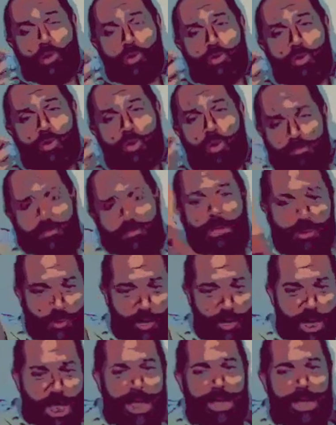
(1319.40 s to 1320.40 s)
you open your
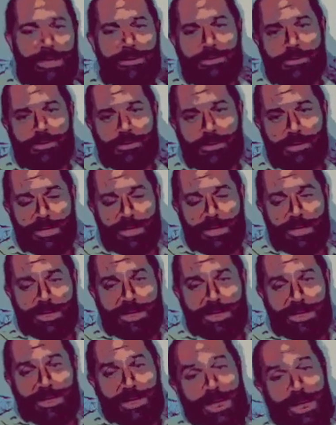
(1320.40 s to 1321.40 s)
hand
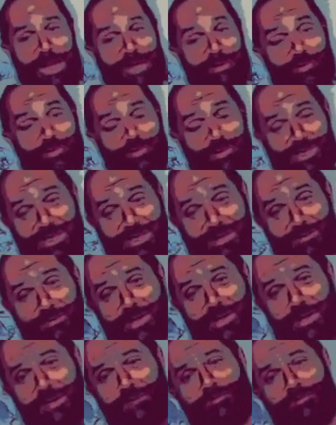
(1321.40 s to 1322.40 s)
and you receive the
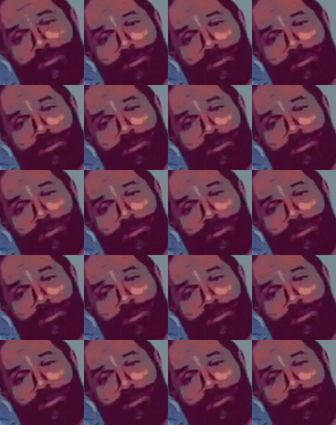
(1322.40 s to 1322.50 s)
gift.